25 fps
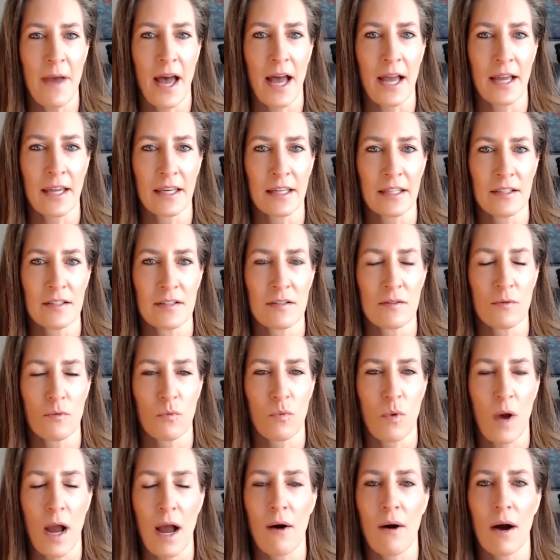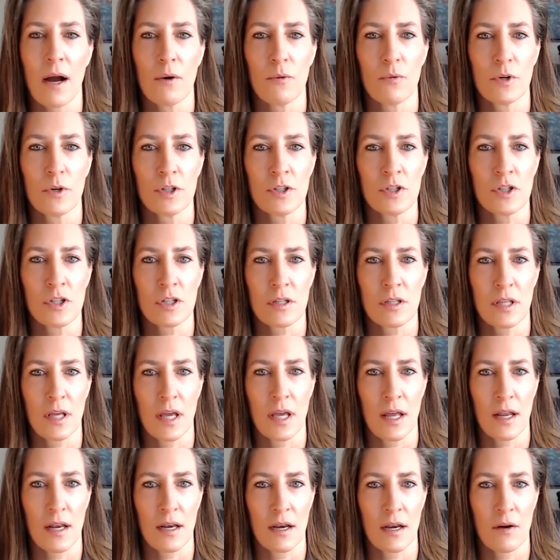feedback is, wow, I wish
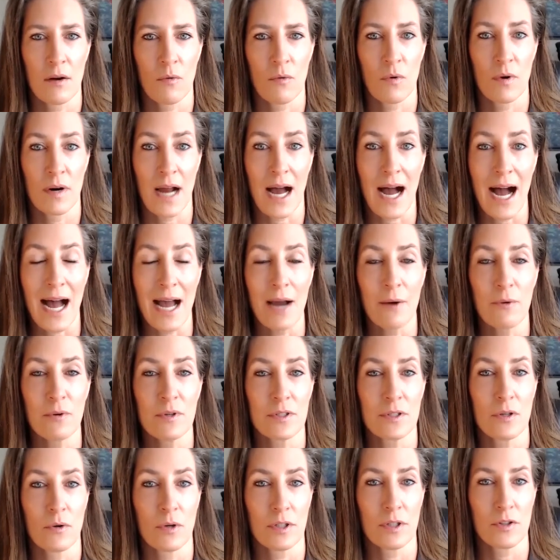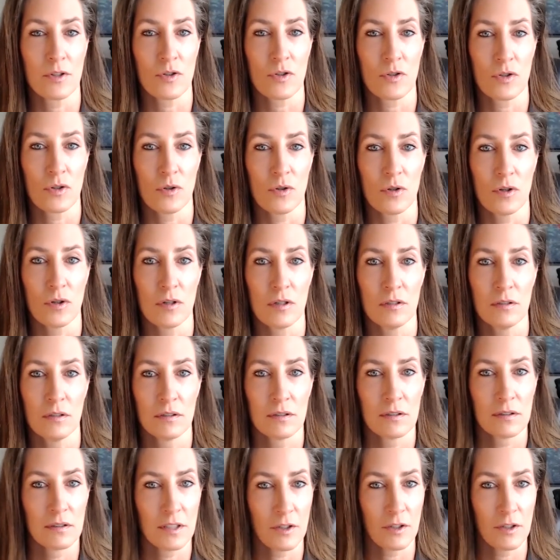that when I was going to school,